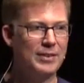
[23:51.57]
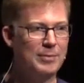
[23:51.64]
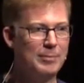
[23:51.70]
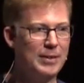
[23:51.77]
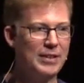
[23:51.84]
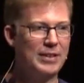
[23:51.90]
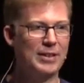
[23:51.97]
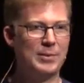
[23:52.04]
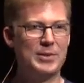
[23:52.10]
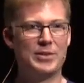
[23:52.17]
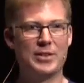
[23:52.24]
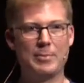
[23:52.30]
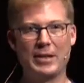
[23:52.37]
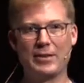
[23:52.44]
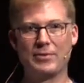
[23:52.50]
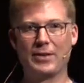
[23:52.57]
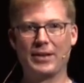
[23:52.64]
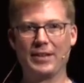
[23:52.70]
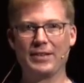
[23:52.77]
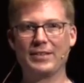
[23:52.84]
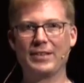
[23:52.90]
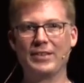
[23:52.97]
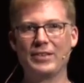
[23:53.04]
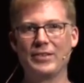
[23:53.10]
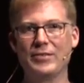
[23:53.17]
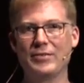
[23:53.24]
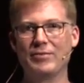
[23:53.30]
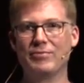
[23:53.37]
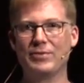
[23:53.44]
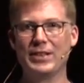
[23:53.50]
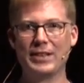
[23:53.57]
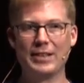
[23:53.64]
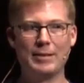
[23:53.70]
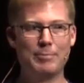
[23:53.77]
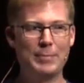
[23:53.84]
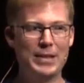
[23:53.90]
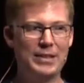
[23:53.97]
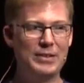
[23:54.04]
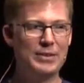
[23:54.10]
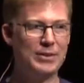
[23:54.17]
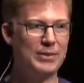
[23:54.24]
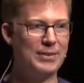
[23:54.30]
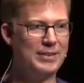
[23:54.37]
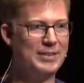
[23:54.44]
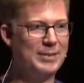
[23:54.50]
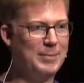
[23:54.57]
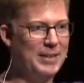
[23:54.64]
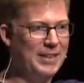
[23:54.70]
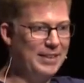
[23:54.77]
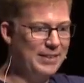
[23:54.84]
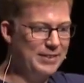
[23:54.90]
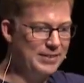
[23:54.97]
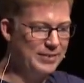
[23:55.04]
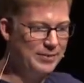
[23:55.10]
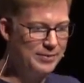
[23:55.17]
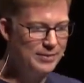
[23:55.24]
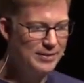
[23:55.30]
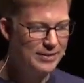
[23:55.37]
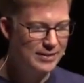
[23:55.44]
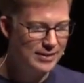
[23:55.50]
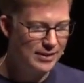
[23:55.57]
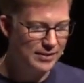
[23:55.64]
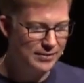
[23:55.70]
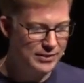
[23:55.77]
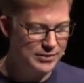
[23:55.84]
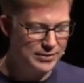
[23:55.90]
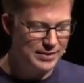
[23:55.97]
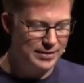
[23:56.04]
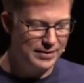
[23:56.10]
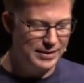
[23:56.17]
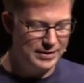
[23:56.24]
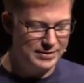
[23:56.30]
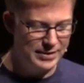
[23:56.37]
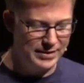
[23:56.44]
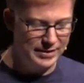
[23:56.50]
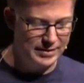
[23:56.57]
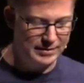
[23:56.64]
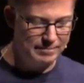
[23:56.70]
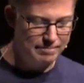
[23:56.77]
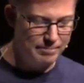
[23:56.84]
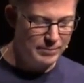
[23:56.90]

Mike and I were talking about running it in really big early simulators of interesting things there.